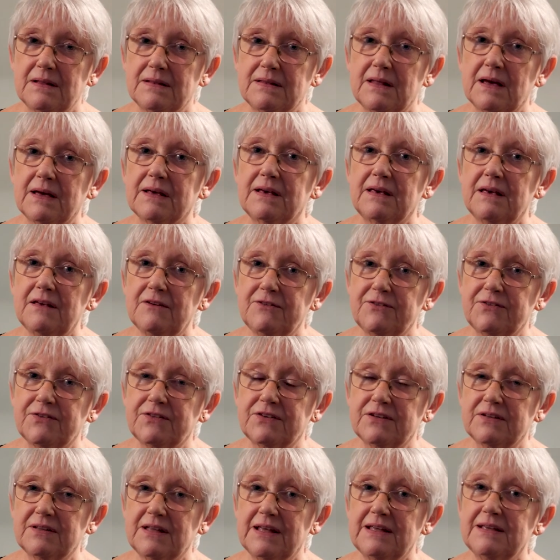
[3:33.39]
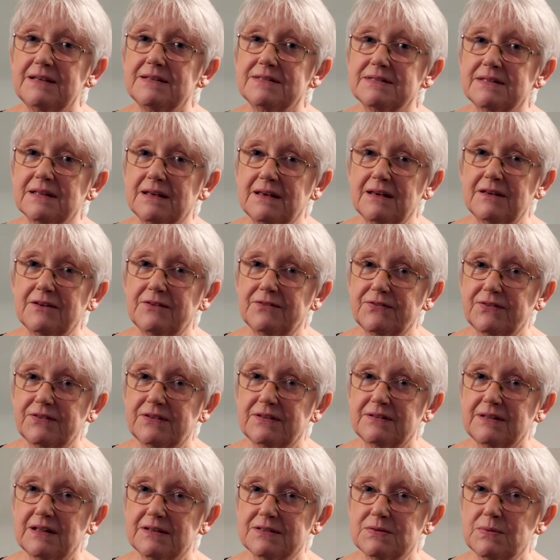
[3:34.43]
That gift, he is the
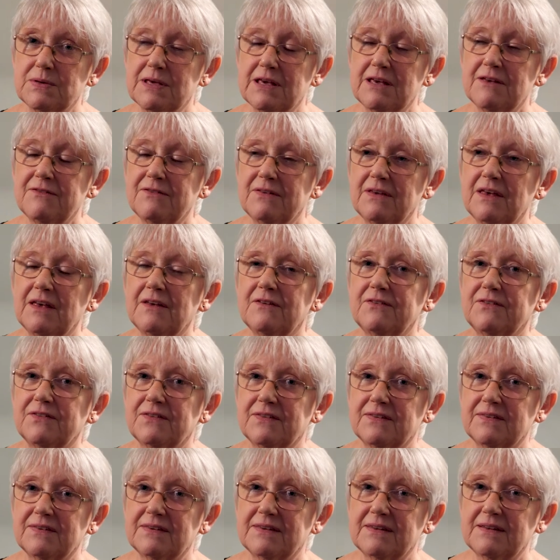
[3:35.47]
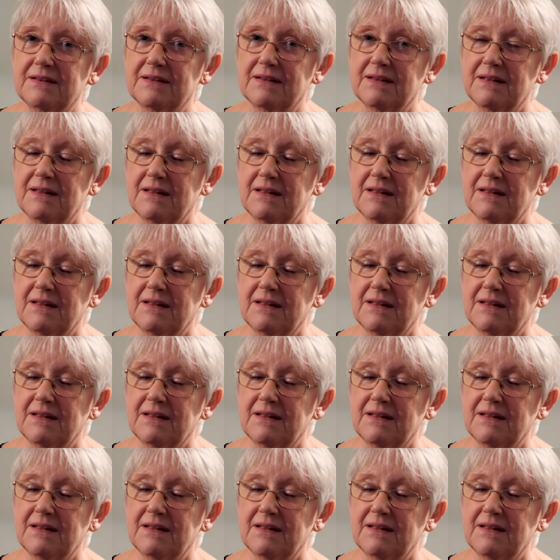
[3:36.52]
gift, as we give gifts,